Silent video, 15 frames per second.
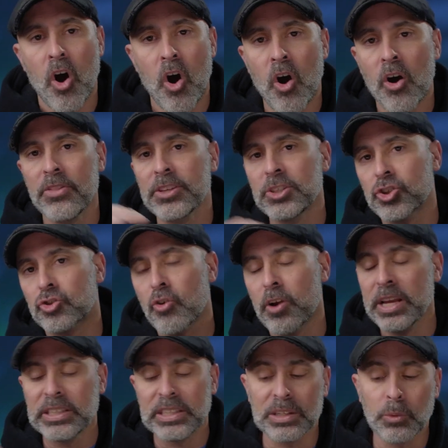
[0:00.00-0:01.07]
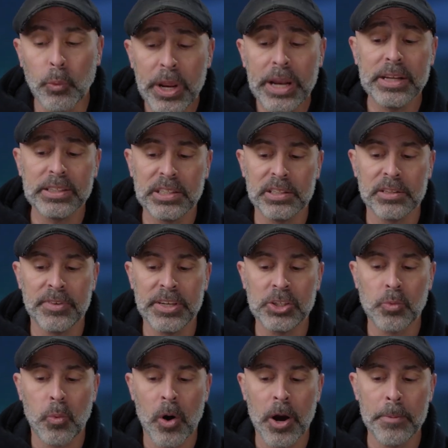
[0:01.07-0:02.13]
on the strengths and weaknesses of
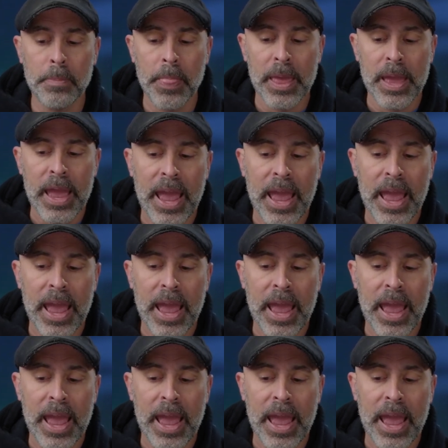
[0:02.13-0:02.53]
each one.